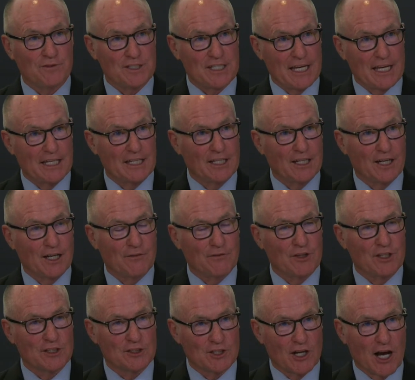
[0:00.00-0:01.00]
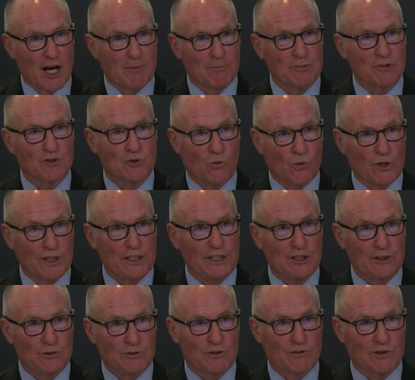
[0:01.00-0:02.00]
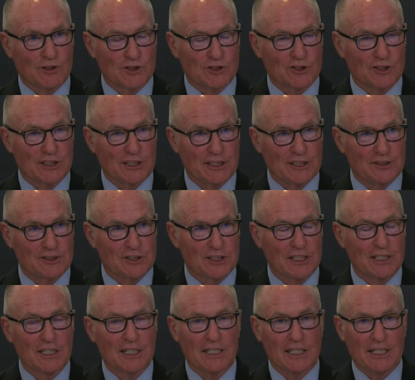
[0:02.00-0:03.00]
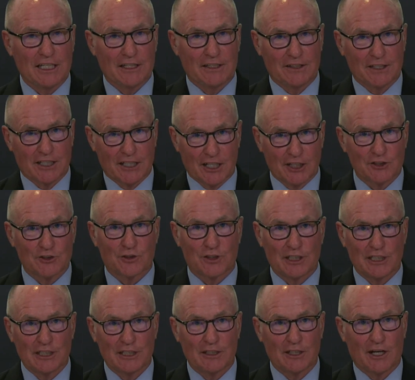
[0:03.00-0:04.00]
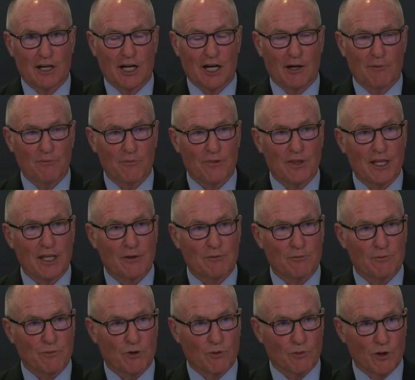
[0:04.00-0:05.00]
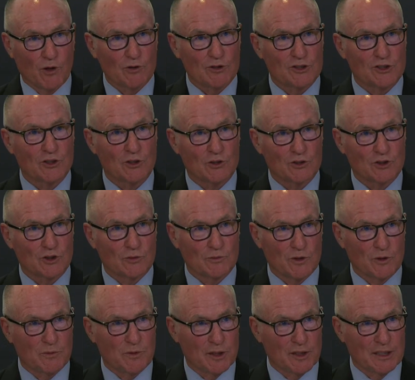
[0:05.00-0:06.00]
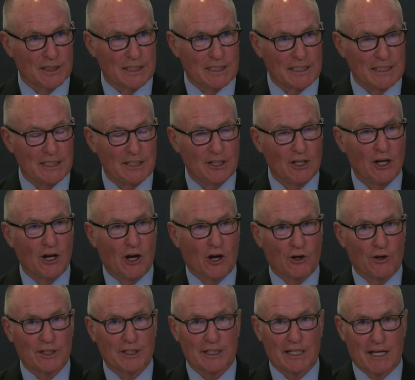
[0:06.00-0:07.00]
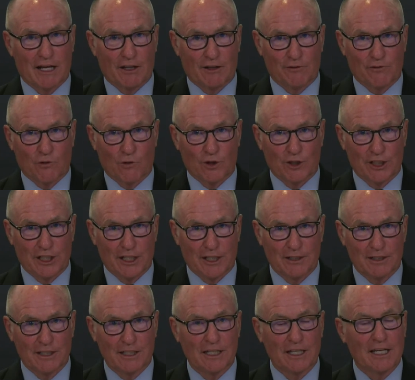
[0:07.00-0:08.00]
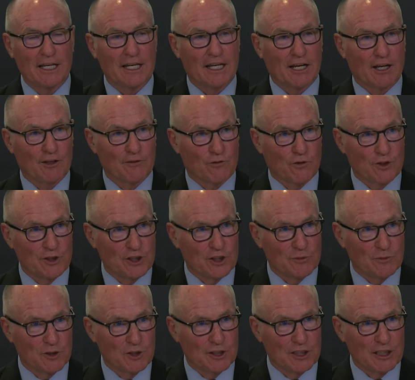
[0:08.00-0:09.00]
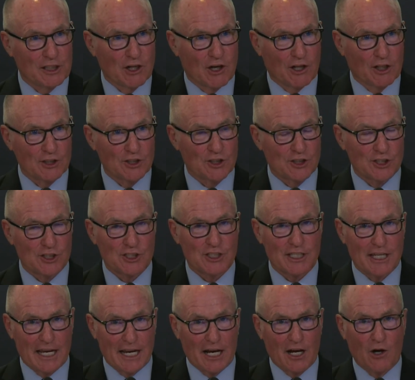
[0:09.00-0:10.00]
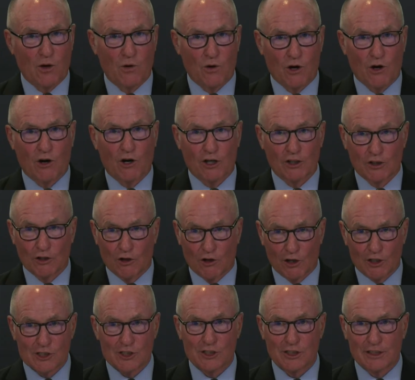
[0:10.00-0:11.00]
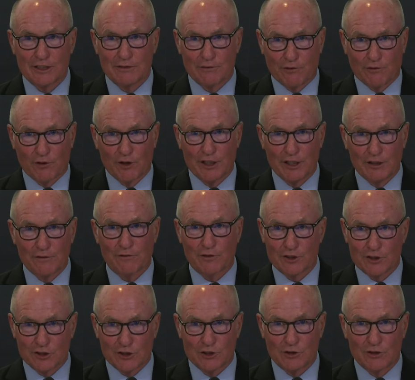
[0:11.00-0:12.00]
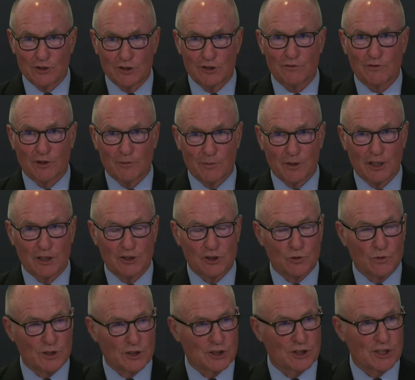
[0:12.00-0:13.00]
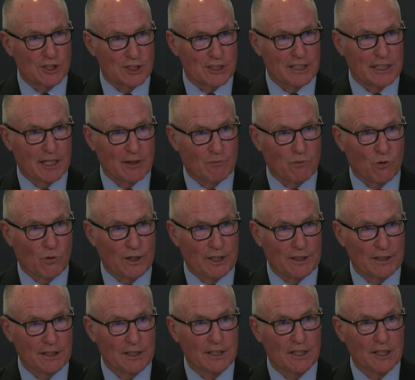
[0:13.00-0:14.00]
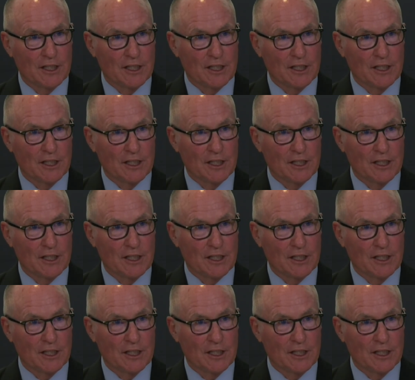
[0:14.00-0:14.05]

10 of the top 20 universities in the country that promote social mobility are in California. California community colleges now are largely free for students from a tuition standpoint.